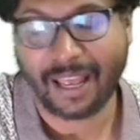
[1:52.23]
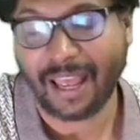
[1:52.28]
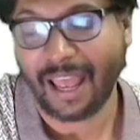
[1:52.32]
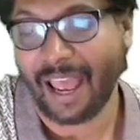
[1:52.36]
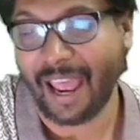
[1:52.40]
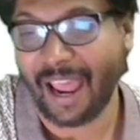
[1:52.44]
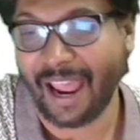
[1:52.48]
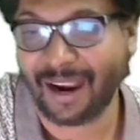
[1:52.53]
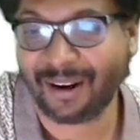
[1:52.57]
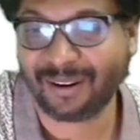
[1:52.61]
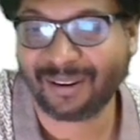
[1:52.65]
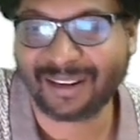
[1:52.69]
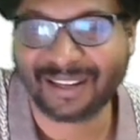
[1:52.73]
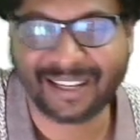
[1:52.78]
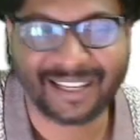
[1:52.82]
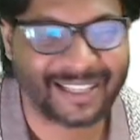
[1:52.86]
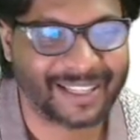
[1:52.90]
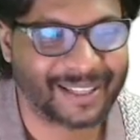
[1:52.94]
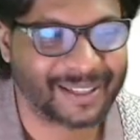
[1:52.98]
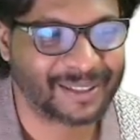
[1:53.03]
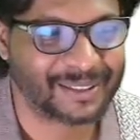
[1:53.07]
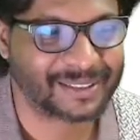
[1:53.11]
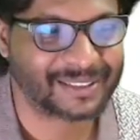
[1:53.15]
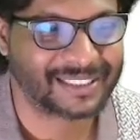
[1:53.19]
Angular
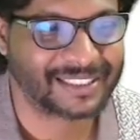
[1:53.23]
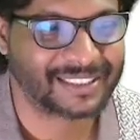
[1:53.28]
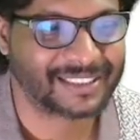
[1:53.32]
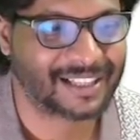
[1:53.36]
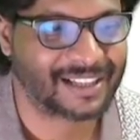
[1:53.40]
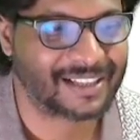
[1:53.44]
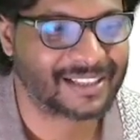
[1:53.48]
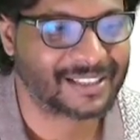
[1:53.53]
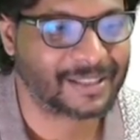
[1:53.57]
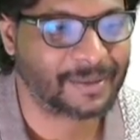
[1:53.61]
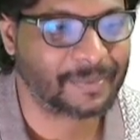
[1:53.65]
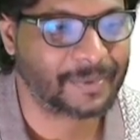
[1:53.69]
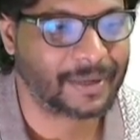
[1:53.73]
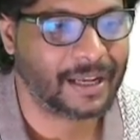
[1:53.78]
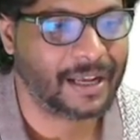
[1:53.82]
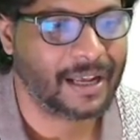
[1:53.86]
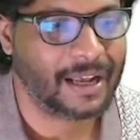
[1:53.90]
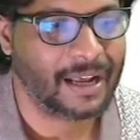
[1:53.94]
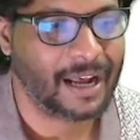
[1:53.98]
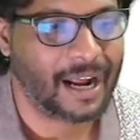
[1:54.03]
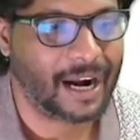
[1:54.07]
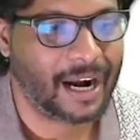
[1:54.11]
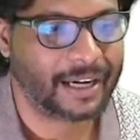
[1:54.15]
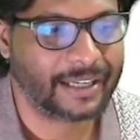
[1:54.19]
introduced this concept,
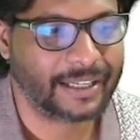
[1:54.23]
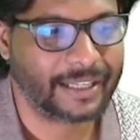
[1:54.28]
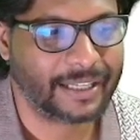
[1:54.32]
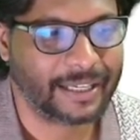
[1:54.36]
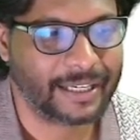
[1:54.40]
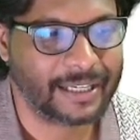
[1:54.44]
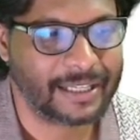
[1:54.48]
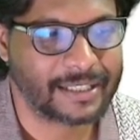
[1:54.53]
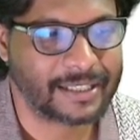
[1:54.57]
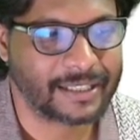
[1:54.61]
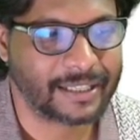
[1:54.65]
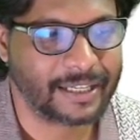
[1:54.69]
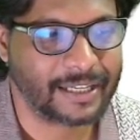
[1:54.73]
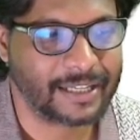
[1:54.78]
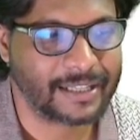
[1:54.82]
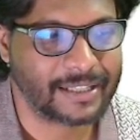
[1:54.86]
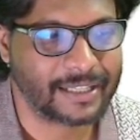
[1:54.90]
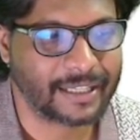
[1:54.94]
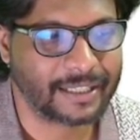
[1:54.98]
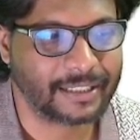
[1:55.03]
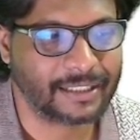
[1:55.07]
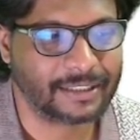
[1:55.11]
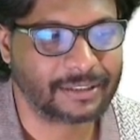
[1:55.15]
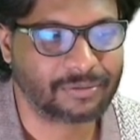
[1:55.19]
and
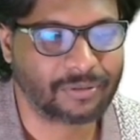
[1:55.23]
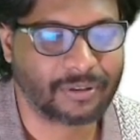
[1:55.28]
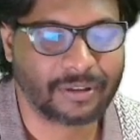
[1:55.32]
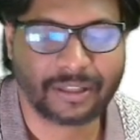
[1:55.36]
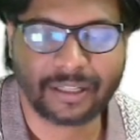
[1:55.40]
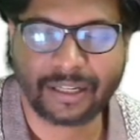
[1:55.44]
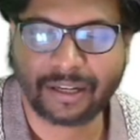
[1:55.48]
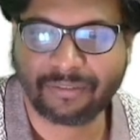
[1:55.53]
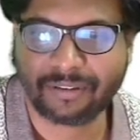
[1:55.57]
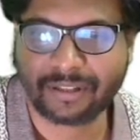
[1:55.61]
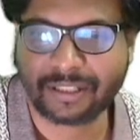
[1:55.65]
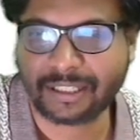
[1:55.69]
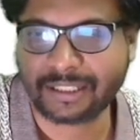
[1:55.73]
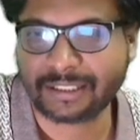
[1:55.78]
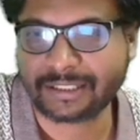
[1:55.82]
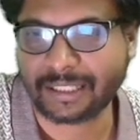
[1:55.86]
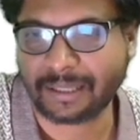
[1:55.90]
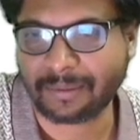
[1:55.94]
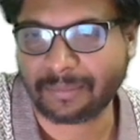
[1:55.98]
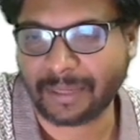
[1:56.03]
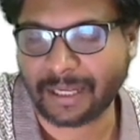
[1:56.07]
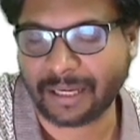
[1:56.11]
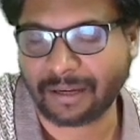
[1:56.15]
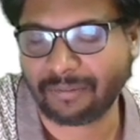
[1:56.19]
inside this one everything same,
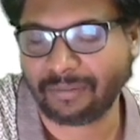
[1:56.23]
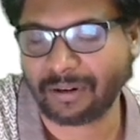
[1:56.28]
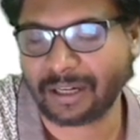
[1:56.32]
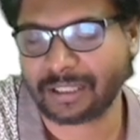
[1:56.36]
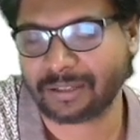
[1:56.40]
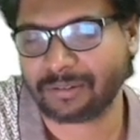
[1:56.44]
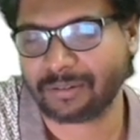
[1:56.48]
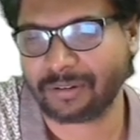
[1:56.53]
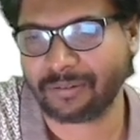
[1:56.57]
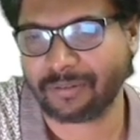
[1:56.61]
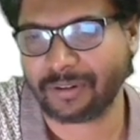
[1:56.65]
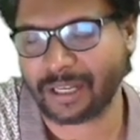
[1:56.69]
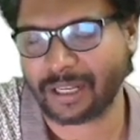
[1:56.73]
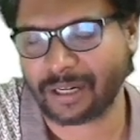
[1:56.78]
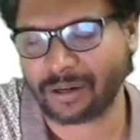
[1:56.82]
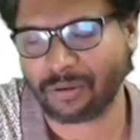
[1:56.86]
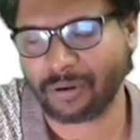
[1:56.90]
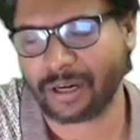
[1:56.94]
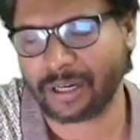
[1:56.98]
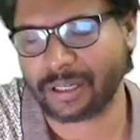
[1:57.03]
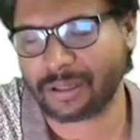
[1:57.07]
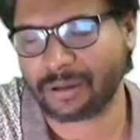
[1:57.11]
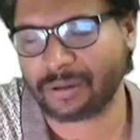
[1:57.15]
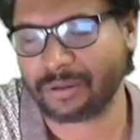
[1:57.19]
like whatever we are
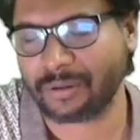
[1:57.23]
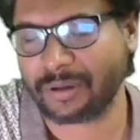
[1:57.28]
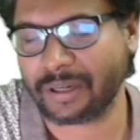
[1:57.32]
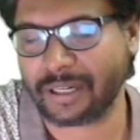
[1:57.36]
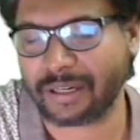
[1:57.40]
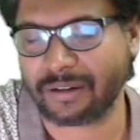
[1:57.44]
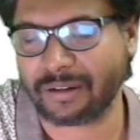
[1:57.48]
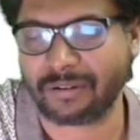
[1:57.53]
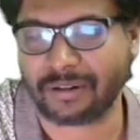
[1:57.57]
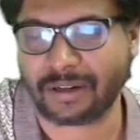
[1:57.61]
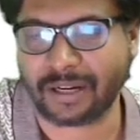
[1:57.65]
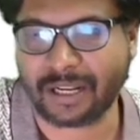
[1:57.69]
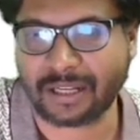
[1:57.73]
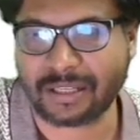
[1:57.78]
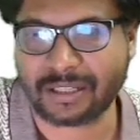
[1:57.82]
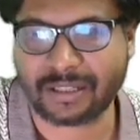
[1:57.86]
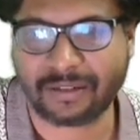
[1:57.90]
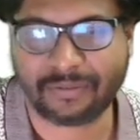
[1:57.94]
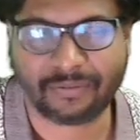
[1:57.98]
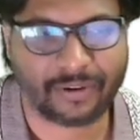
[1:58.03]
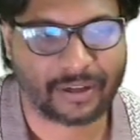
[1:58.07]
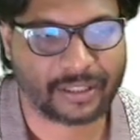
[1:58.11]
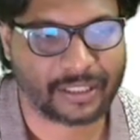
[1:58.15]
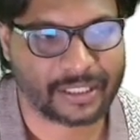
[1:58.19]
going to do in our
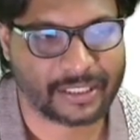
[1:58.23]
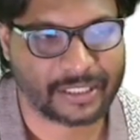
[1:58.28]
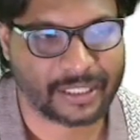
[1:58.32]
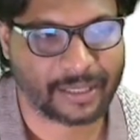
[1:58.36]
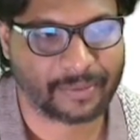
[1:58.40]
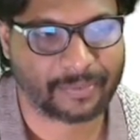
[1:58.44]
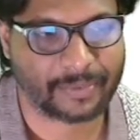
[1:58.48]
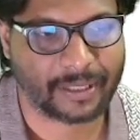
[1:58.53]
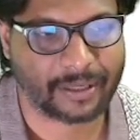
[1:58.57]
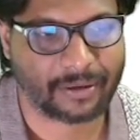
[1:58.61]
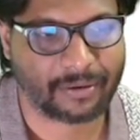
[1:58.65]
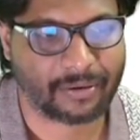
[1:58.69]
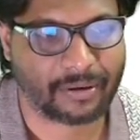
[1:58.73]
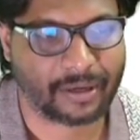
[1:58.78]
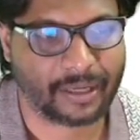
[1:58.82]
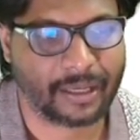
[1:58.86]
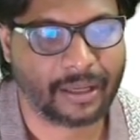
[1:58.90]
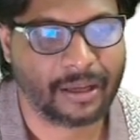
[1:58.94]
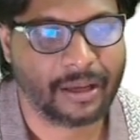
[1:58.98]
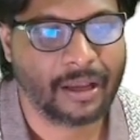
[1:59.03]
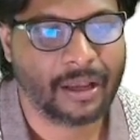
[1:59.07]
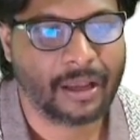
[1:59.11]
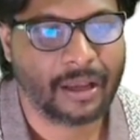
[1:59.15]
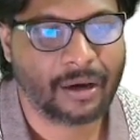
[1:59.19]
ngFor, the same thing only.
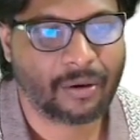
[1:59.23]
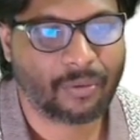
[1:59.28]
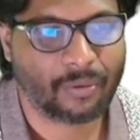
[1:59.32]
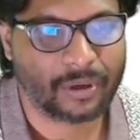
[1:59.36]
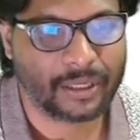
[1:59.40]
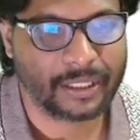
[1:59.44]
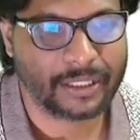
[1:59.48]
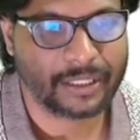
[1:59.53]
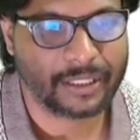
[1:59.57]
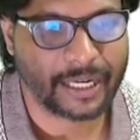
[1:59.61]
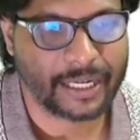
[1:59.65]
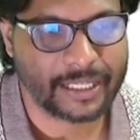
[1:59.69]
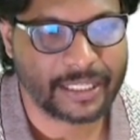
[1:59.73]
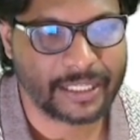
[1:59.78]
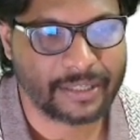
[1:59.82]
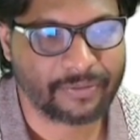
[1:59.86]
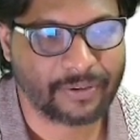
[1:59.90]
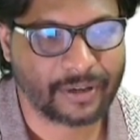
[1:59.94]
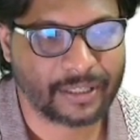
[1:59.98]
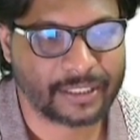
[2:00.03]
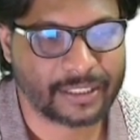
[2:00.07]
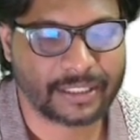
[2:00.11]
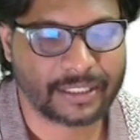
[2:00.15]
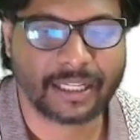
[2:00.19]
Only the ngFor
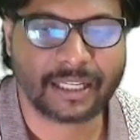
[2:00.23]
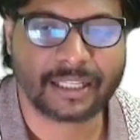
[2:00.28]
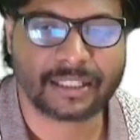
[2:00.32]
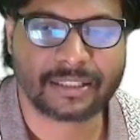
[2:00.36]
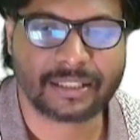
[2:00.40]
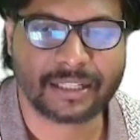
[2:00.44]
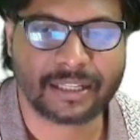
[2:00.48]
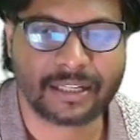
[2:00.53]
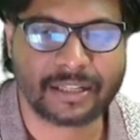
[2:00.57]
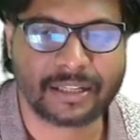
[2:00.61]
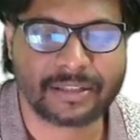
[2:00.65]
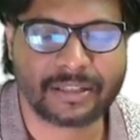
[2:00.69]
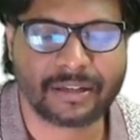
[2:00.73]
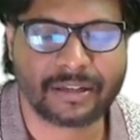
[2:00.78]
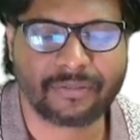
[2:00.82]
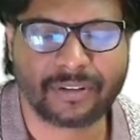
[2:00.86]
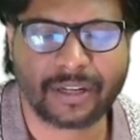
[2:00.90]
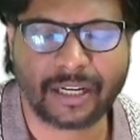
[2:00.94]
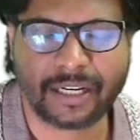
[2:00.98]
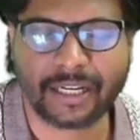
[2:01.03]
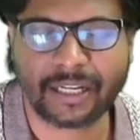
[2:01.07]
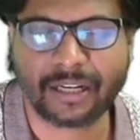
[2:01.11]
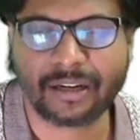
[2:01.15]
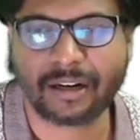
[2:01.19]
syntax, instead of
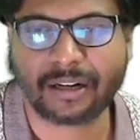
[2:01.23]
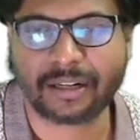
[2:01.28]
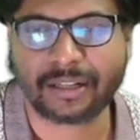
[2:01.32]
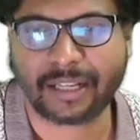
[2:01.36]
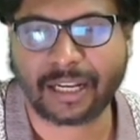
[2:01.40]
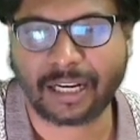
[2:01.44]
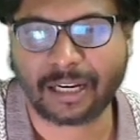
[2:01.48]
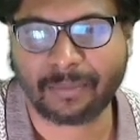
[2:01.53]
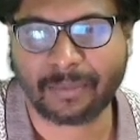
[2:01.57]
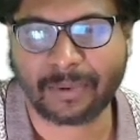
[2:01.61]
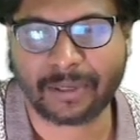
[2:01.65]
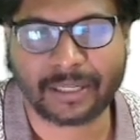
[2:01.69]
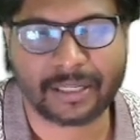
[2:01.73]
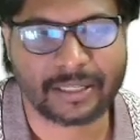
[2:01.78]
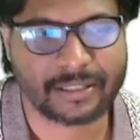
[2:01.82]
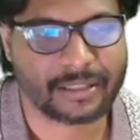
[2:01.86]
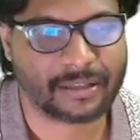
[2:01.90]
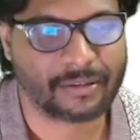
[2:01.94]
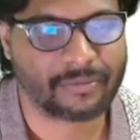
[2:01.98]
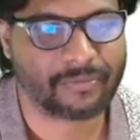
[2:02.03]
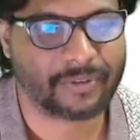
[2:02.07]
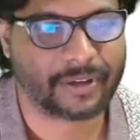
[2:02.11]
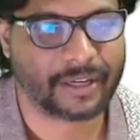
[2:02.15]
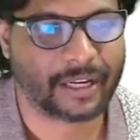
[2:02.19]
writing on the element itself,
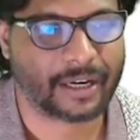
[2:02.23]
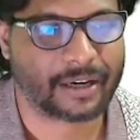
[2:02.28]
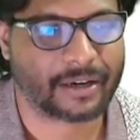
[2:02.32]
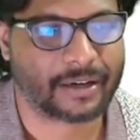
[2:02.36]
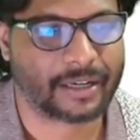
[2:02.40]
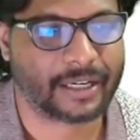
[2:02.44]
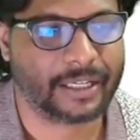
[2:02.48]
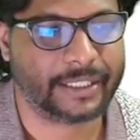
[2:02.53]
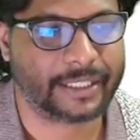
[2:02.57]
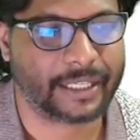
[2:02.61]
we can write